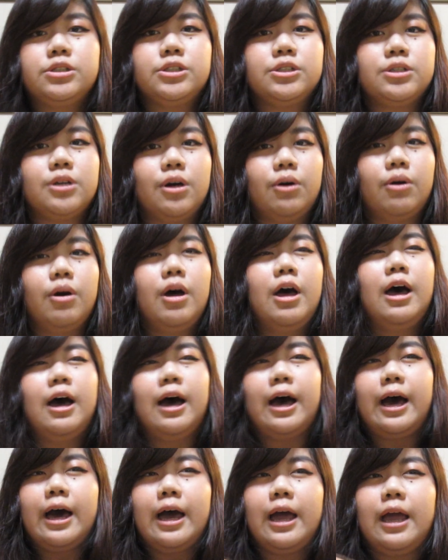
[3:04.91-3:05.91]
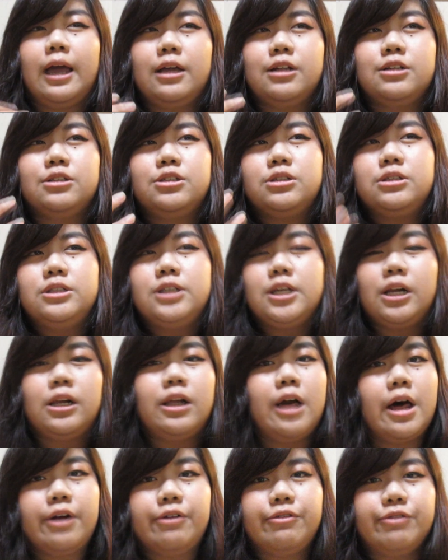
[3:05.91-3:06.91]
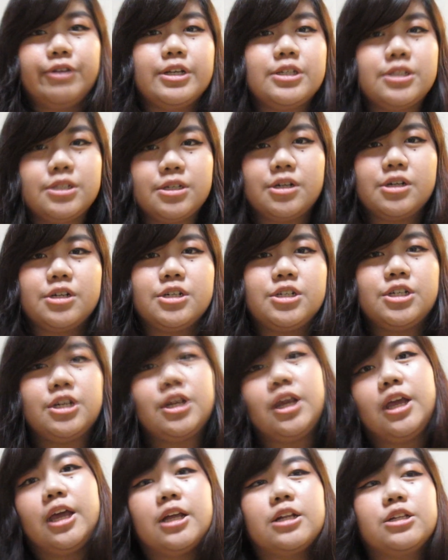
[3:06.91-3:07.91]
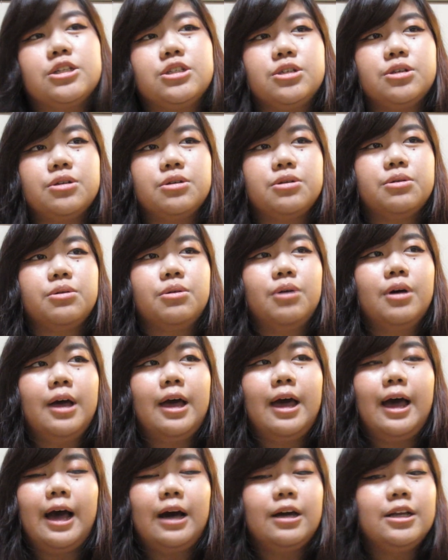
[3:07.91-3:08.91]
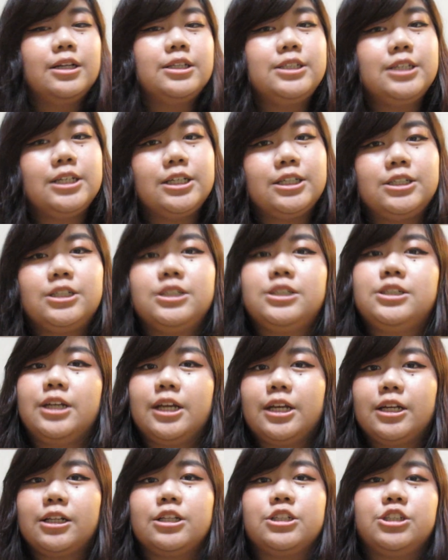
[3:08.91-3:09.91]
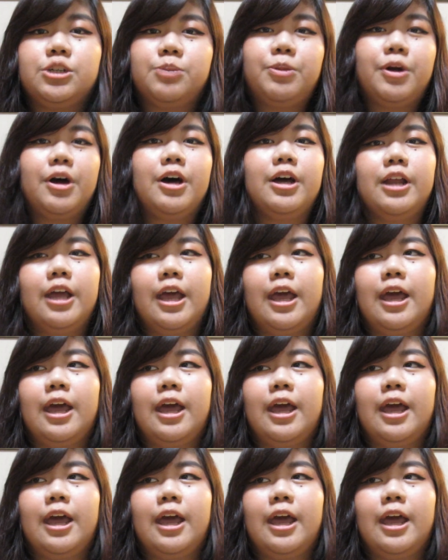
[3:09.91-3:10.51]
So I did a lot of research into how to teach English abroad,